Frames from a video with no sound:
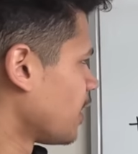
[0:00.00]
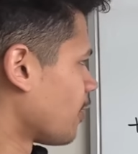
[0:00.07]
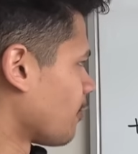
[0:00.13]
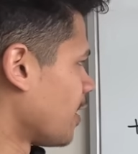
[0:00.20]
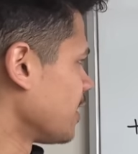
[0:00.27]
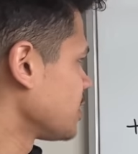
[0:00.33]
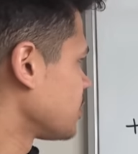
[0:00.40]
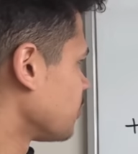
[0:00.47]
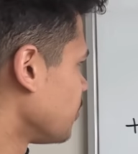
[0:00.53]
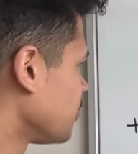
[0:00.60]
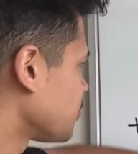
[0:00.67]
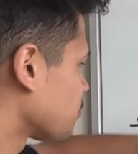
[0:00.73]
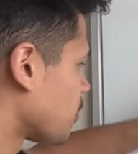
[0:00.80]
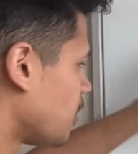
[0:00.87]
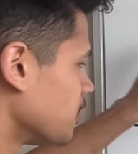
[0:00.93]
All right, so
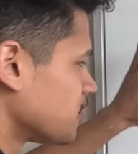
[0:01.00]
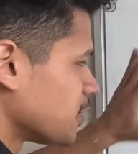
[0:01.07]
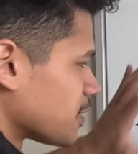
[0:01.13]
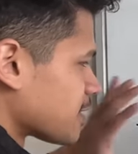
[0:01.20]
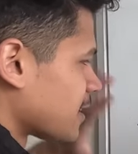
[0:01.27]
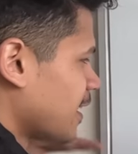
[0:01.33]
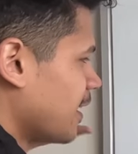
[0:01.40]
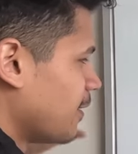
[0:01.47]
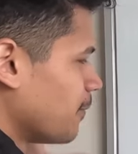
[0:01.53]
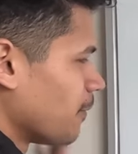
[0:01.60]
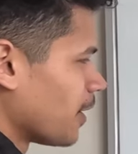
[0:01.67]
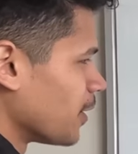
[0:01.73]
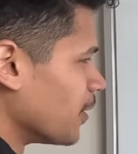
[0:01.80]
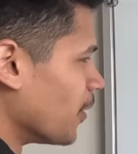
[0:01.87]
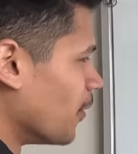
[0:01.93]
those are all just,
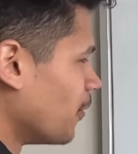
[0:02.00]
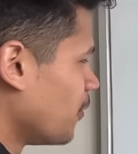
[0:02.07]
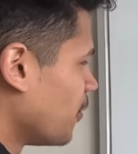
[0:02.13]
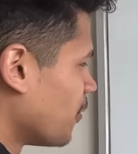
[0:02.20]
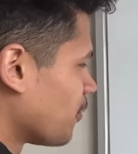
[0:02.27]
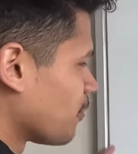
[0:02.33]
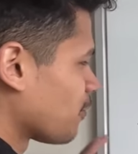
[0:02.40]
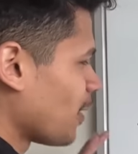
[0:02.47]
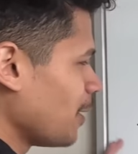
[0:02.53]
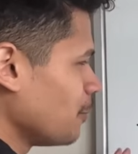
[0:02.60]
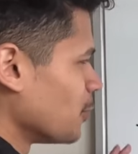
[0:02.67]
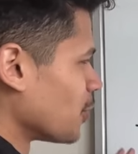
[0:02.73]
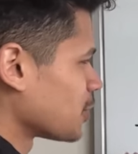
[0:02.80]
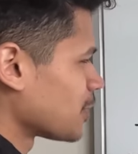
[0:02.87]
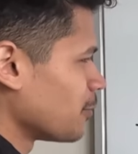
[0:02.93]
you know,
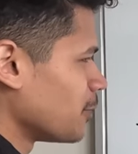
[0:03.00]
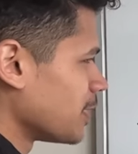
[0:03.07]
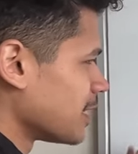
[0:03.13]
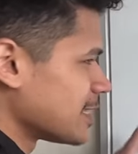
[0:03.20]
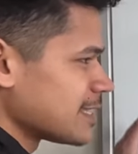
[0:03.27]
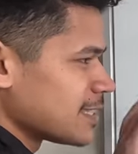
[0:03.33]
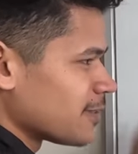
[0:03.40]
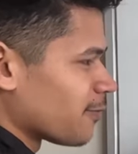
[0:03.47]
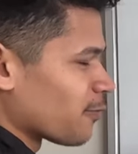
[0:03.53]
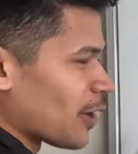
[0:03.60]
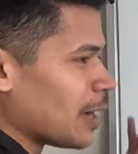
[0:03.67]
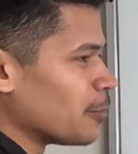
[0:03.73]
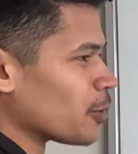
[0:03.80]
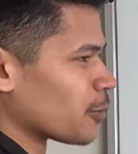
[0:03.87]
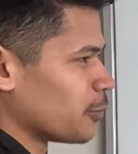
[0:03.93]
frameworks that we, this is a
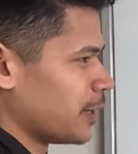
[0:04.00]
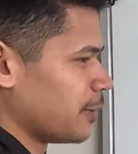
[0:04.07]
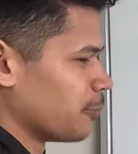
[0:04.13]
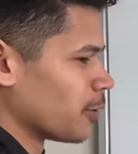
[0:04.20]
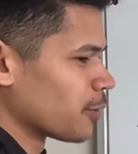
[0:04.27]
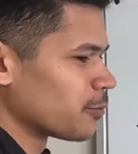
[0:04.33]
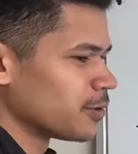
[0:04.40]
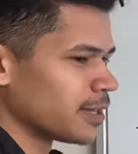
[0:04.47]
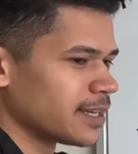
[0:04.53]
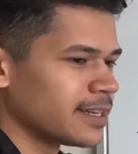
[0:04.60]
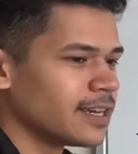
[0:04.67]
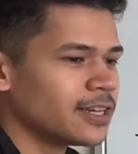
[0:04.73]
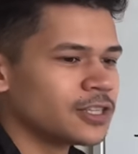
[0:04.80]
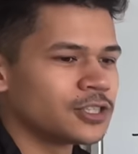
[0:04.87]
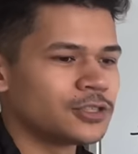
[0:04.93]
framework we can work within
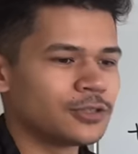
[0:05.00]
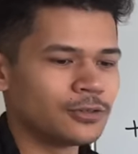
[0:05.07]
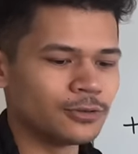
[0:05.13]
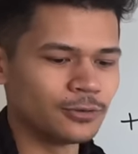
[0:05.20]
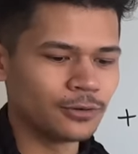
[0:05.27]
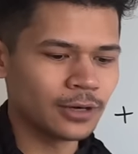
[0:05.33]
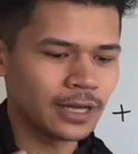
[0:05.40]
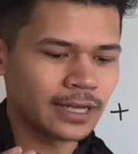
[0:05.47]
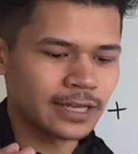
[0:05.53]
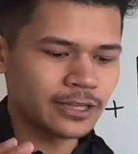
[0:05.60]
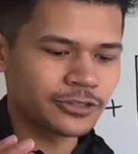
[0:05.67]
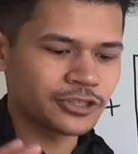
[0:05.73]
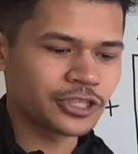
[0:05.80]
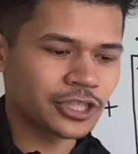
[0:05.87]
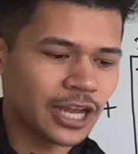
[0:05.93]
to
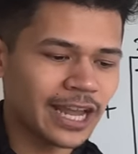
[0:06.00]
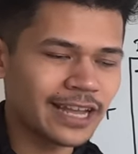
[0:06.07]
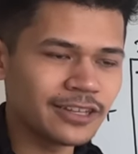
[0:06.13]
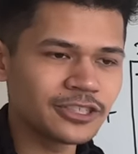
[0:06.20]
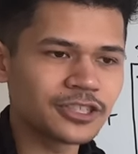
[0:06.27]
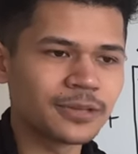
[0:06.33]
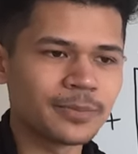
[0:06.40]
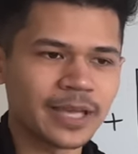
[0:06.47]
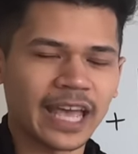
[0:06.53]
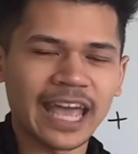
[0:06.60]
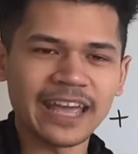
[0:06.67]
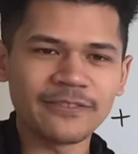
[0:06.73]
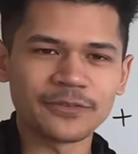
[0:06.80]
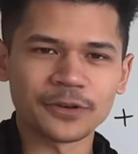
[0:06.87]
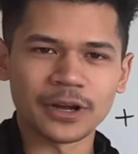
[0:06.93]
change the
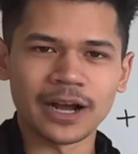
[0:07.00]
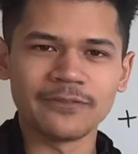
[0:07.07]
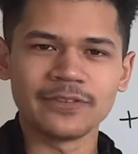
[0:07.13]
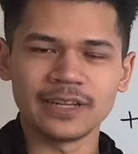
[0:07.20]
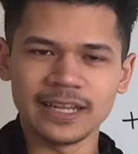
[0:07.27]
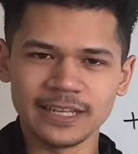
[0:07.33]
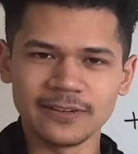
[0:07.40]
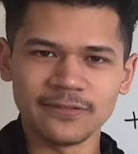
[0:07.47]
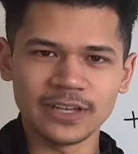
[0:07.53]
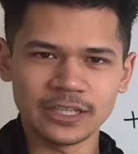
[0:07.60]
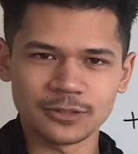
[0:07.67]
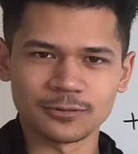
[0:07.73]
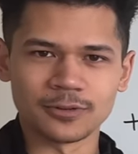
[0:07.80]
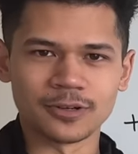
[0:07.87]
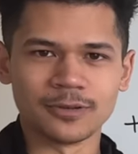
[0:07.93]
behavior of an
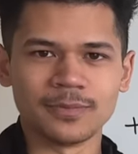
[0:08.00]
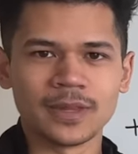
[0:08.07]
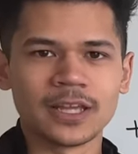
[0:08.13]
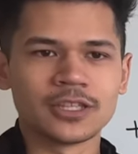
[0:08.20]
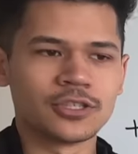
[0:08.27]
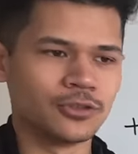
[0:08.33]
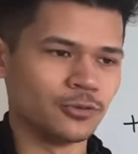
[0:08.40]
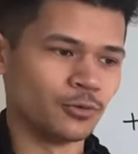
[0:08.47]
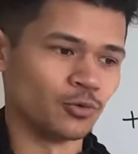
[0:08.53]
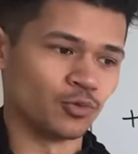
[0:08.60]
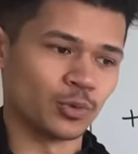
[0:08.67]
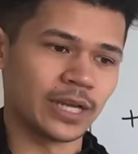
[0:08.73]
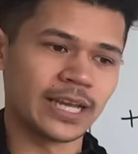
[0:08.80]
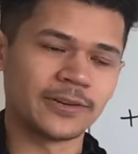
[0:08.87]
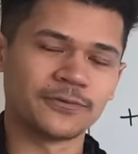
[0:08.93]
individual to
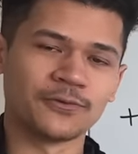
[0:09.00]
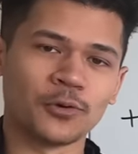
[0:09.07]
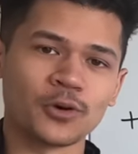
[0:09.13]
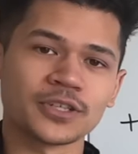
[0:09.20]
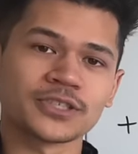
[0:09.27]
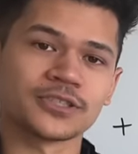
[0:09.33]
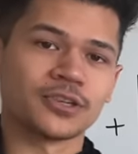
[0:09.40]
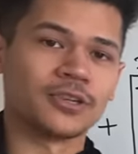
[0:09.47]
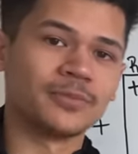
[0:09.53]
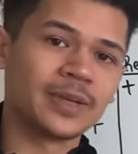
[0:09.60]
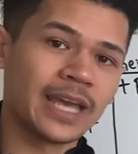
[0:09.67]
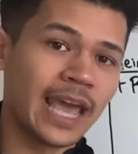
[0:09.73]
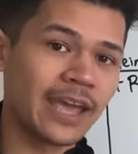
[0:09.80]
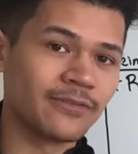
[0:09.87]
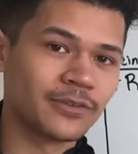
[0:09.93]
reinforce certain
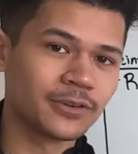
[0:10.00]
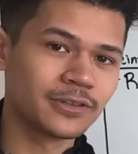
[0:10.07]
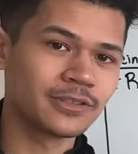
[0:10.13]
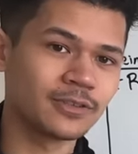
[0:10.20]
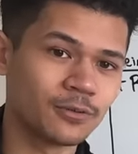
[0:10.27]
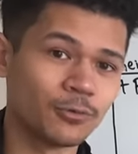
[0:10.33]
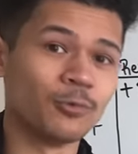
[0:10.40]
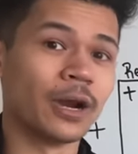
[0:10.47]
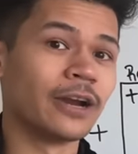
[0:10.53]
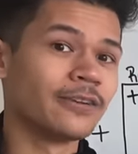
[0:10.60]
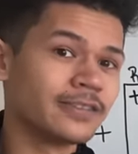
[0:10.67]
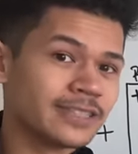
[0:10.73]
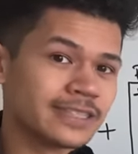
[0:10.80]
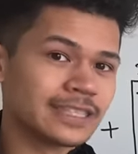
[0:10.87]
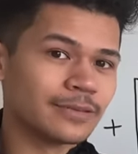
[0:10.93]
behaviors,
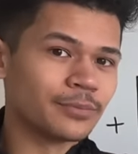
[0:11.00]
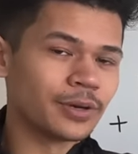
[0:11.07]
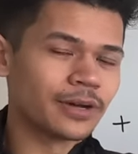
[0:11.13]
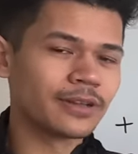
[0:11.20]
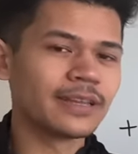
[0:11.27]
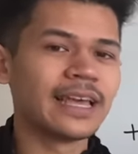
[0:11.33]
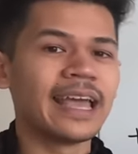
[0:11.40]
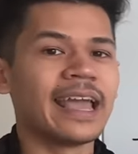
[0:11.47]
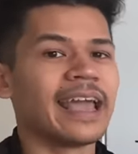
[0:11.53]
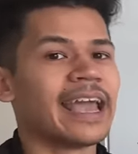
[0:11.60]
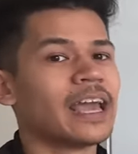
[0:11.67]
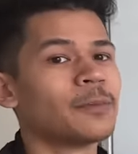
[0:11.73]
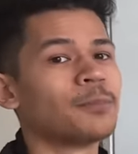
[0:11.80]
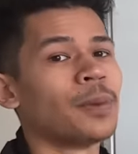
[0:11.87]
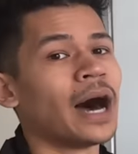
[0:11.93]
wearing the seatbelt,
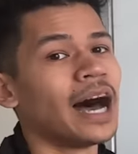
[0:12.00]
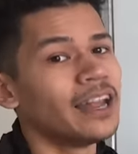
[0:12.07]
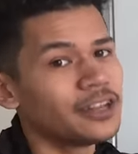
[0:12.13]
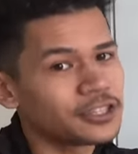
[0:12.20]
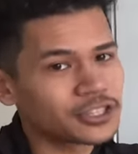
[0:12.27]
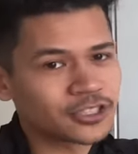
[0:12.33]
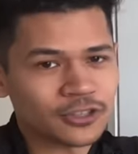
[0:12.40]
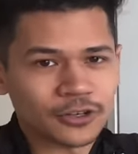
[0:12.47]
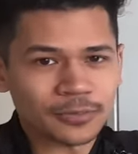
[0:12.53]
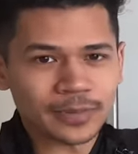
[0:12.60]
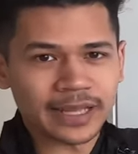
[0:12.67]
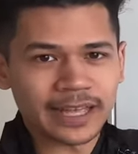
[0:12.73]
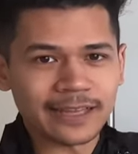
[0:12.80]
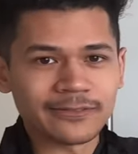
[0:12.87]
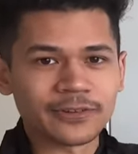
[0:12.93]
and punish certain
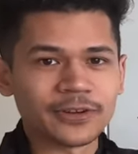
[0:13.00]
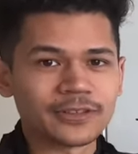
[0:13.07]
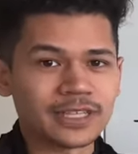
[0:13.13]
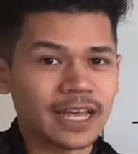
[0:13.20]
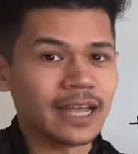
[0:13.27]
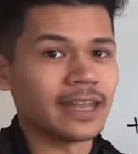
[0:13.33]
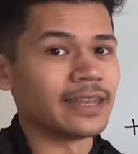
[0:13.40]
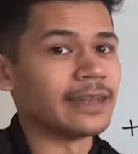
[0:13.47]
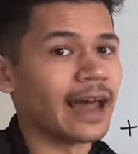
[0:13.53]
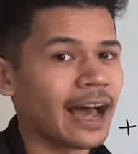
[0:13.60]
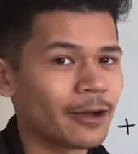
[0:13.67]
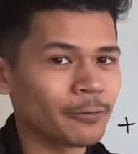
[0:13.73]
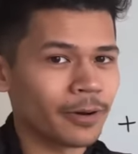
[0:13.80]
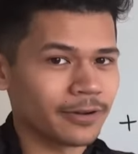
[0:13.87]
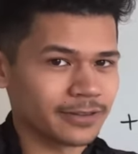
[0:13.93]
behaviors,
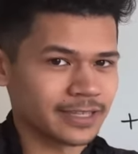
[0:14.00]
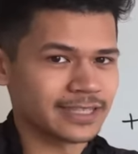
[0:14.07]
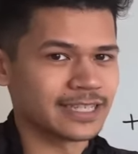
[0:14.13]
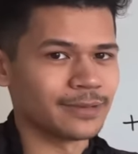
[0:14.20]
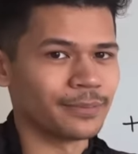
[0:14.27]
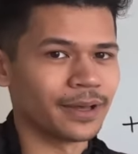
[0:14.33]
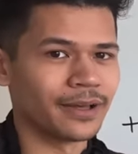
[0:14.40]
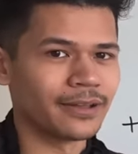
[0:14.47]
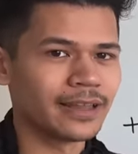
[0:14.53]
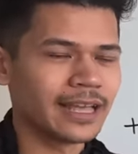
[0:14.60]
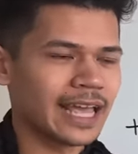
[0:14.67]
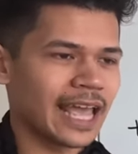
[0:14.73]
not wearing the seatbelt.